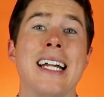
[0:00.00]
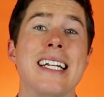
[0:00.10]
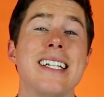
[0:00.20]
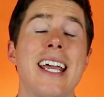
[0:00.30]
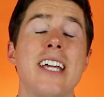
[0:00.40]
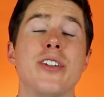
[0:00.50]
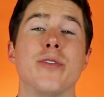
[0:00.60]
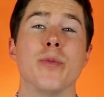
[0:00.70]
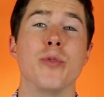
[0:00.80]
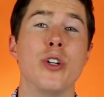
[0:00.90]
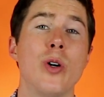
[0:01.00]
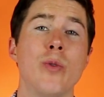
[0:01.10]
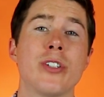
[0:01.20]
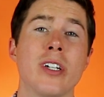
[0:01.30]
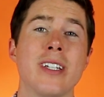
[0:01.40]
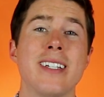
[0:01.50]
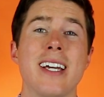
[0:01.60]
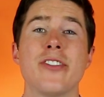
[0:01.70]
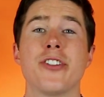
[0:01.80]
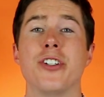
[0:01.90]
And it takes you from knowing what's on the
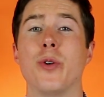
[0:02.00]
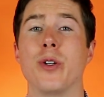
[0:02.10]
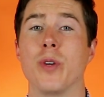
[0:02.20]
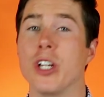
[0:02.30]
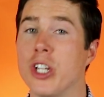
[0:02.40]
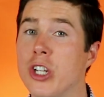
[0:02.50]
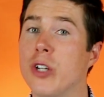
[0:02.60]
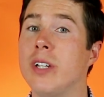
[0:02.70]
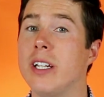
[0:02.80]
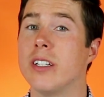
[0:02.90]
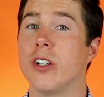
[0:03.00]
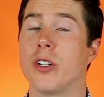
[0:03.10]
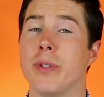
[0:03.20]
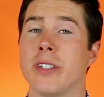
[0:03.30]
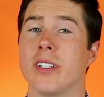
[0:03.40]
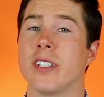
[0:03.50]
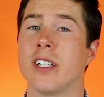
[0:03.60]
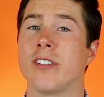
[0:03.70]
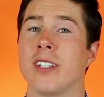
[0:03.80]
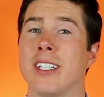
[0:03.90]
test to knowing what you need to know to be
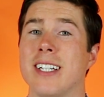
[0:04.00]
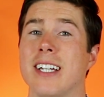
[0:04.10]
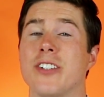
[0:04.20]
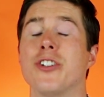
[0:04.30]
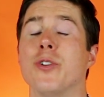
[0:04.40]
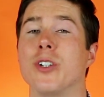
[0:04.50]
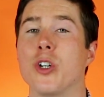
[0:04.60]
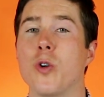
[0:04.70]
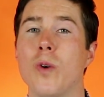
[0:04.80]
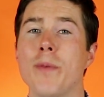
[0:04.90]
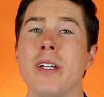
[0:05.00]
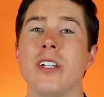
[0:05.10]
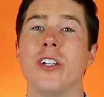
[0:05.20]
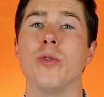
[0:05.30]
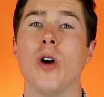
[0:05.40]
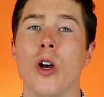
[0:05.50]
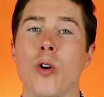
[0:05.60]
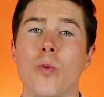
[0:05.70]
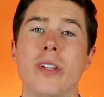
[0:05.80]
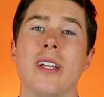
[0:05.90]
successful on the test to equipping you
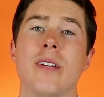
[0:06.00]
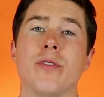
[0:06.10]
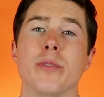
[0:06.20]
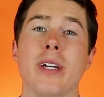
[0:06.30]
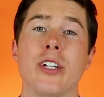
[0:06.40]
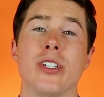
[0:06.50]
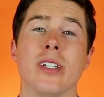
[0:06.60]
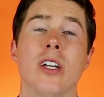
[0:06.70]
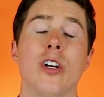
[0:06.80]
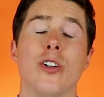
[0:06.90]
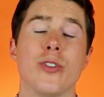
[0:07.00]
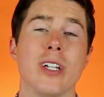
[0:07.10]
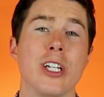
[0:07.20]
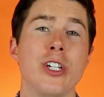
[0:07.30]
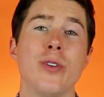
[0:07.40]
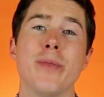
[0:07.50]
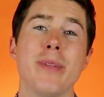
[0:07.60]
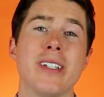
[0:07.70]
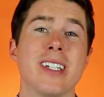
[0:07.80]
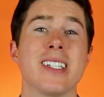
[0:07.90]
with that information so that you
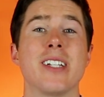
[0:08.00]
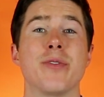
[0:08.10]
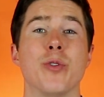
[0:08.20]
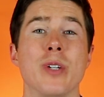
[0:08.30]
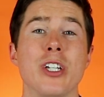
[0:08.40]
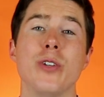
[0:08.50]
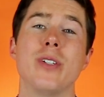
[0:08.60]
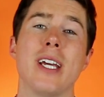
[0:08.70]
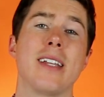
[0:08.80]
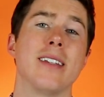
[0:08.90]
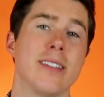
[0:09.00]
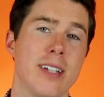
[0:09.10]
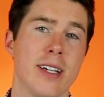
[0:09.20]
can be successful when you take this